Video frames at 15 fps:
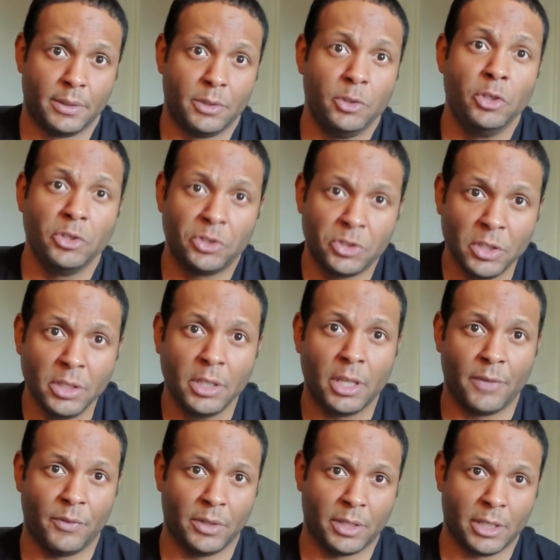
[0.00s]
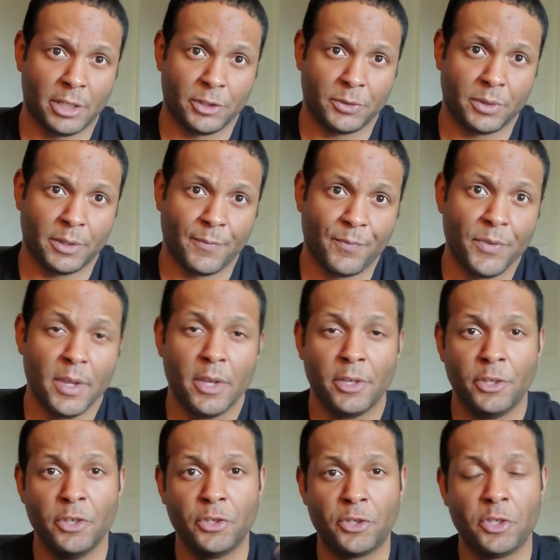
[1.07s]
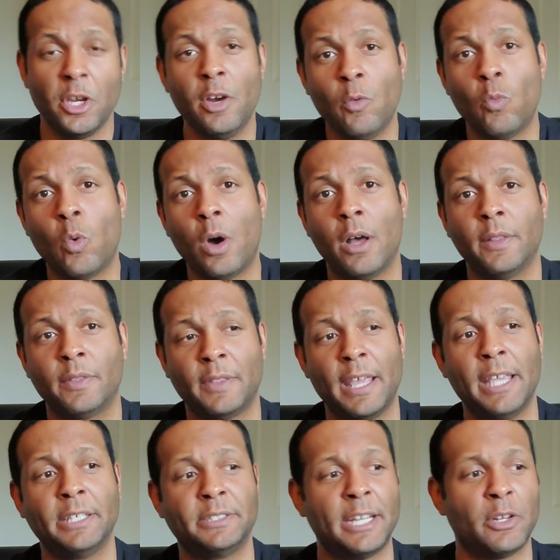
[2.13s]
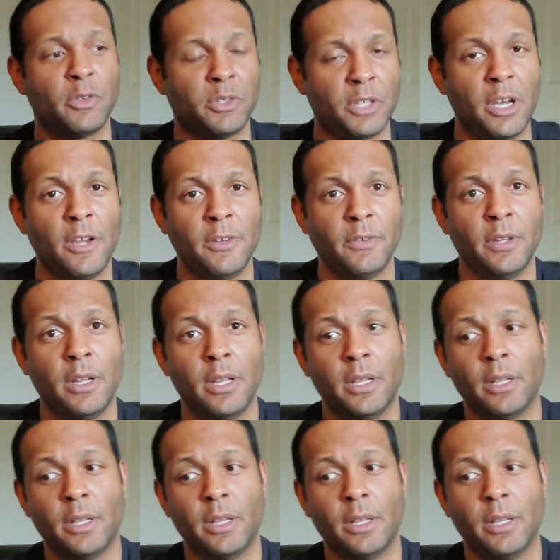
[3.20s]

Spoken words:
You should love your country. You should want things that are done